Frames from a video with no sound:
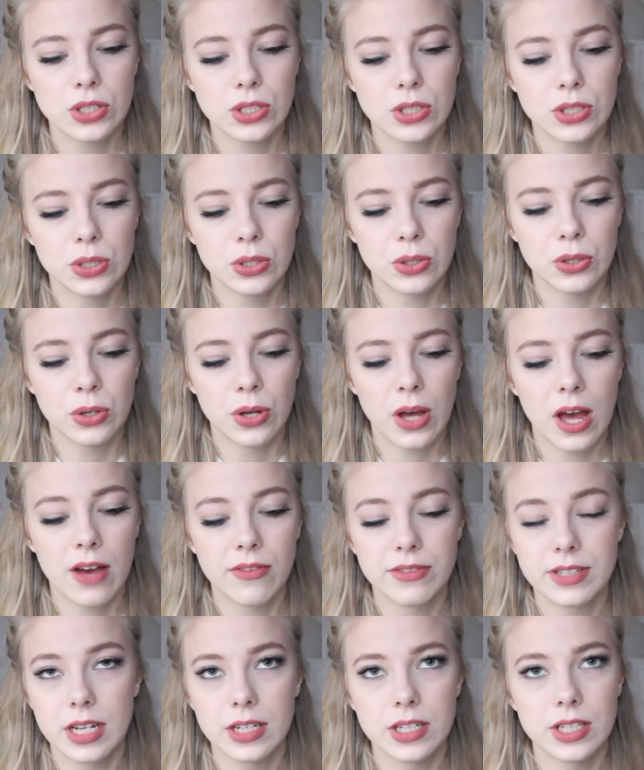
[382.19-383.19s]
to
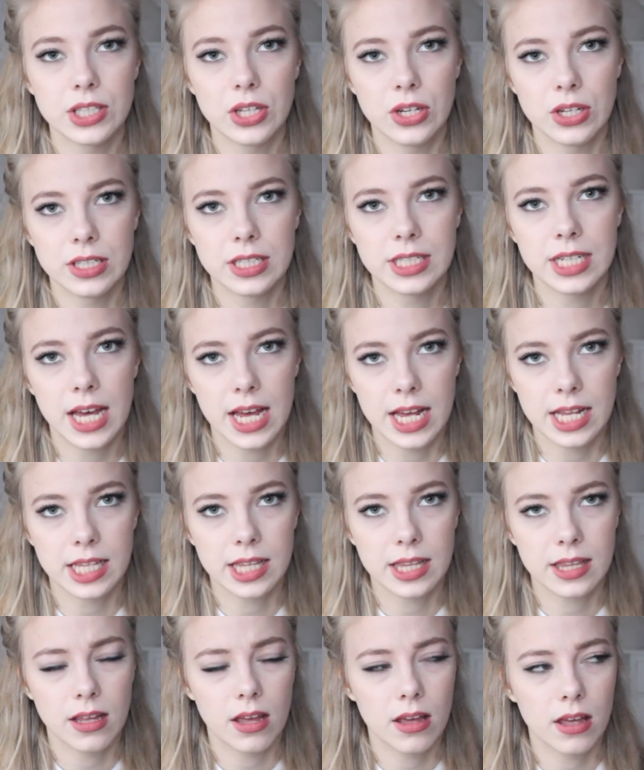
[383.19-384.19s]
have done a certain test,
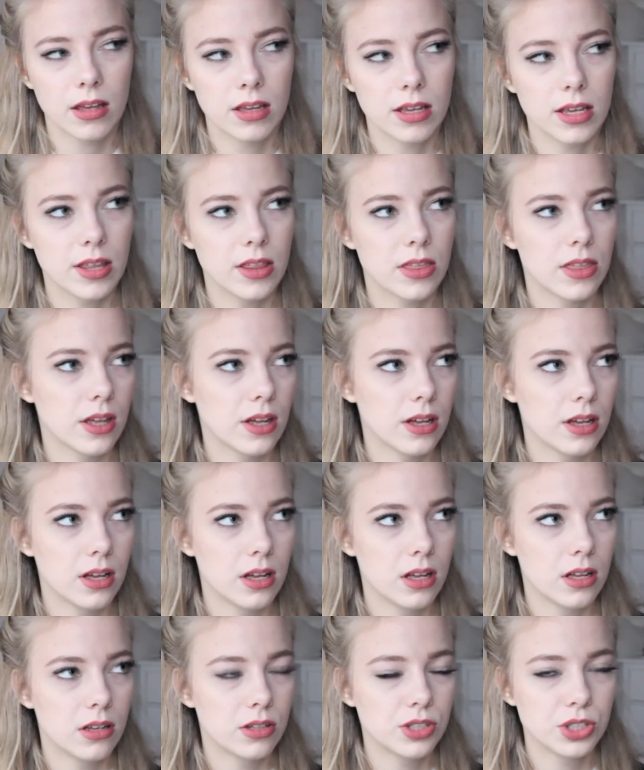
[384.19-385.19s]

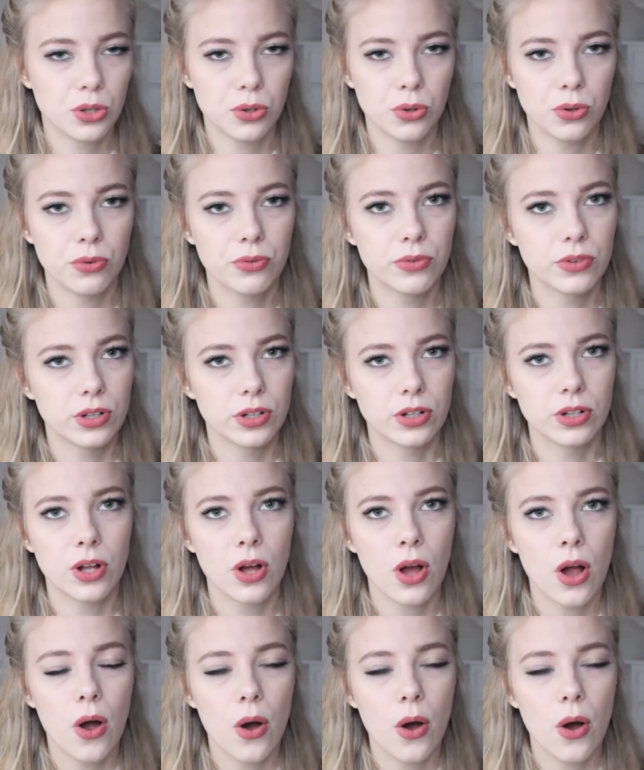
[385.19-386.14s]
either TOEFL